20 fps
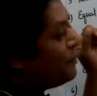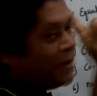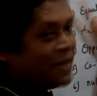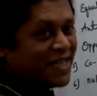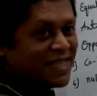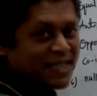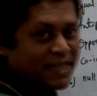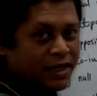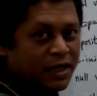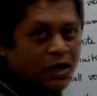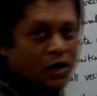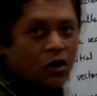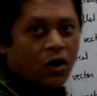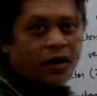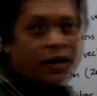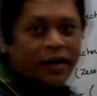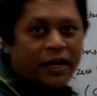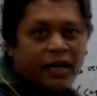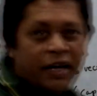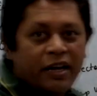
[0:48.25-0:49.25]
Physical
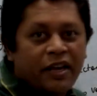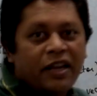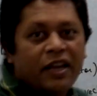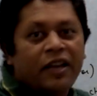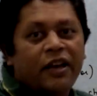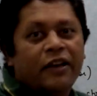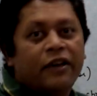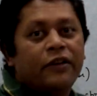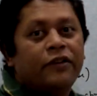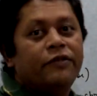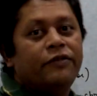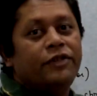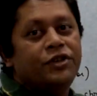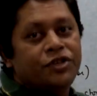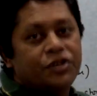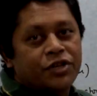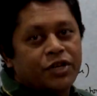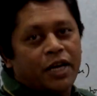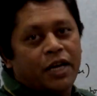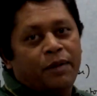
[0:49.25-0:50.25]
quantity
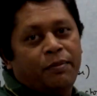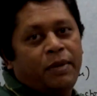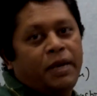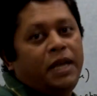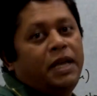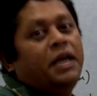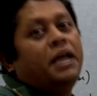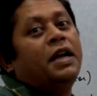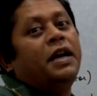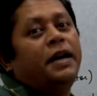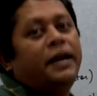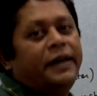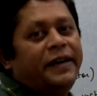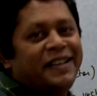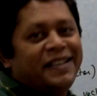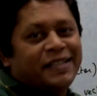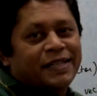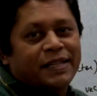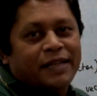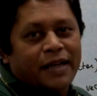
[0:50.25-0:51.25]
which can be
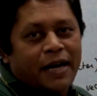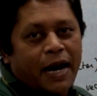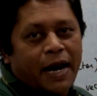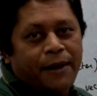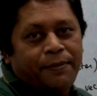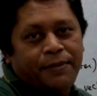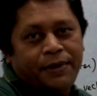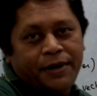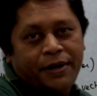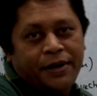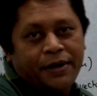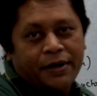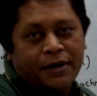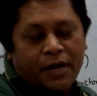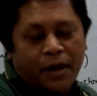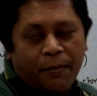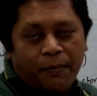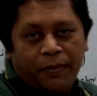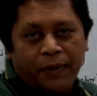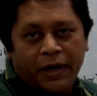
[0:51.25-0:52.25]
described
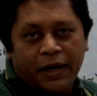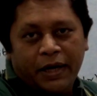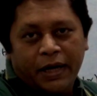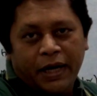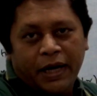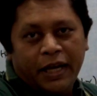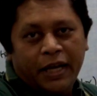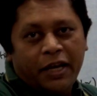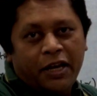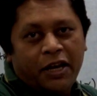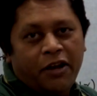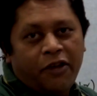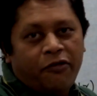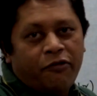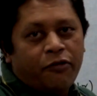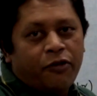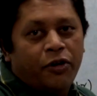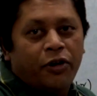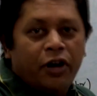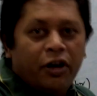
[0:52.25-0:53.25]
completely
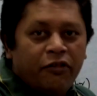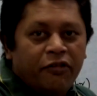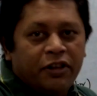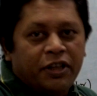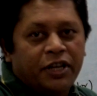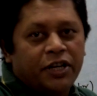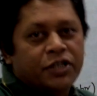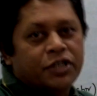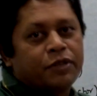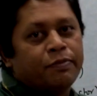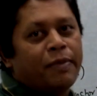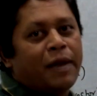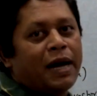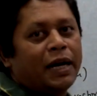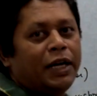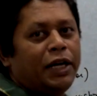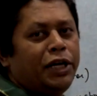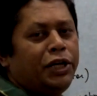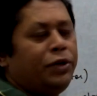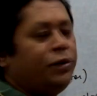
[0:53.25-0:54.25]
only with its
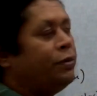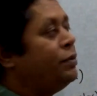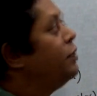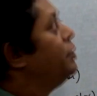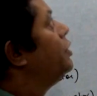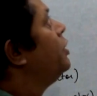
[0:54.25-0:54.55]
magnitude,